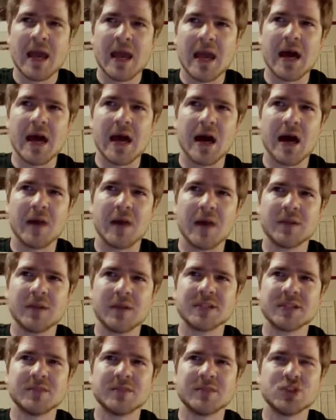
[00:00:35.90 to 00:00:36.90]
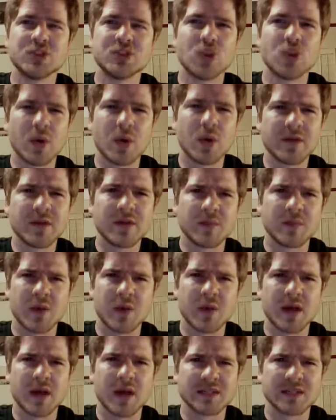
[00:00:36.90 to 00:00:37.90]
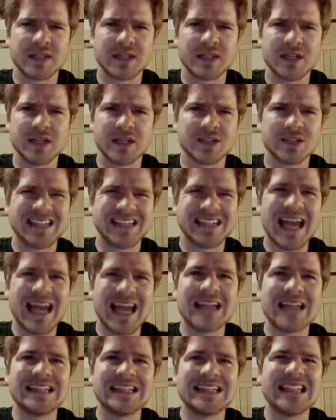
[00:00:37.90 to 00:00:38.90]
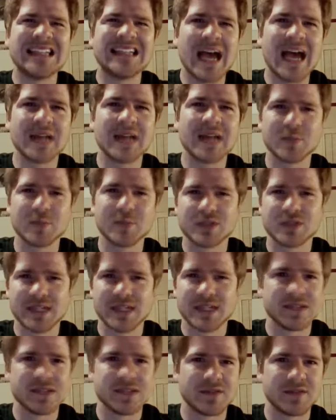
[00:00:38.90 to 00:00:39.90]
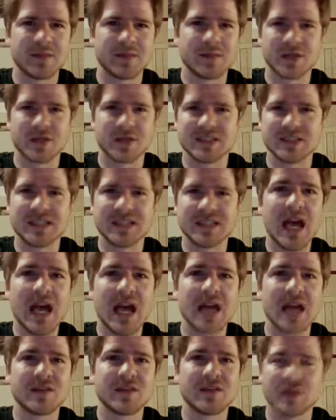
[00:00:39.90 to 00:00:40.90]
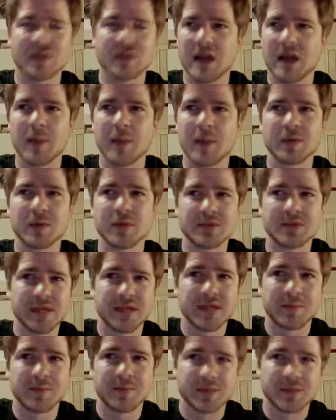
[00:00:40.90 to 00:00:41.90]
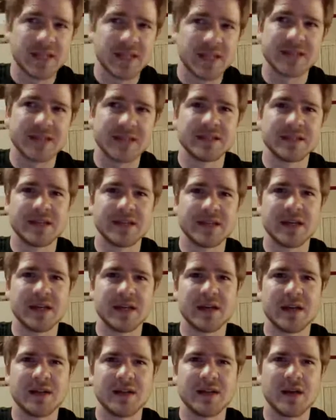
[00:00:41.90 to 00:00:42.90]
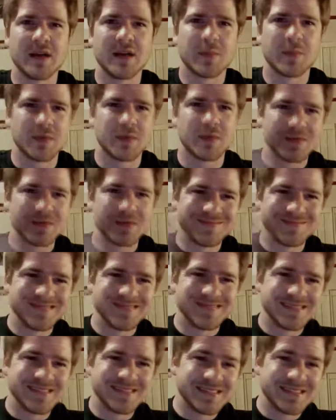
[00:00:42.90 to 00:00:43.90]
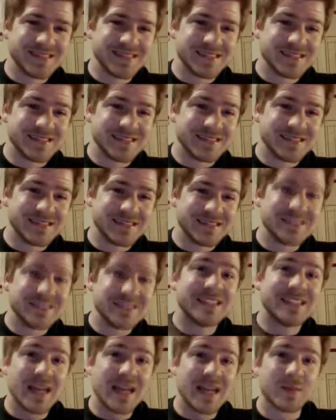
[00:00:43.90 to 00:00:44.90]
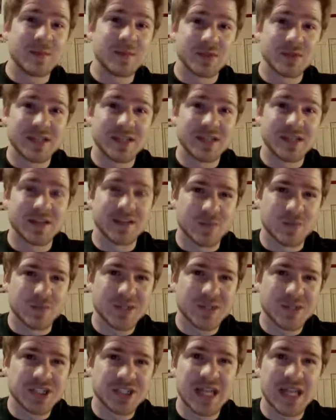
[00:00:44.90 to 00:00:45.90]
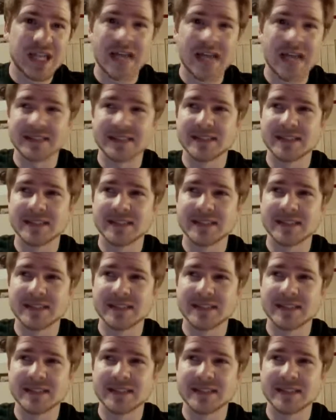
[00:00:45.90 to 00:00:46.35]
because the majority of the products here, 99% of them, are designed for the upper 10%, the upper 10%, the rich class.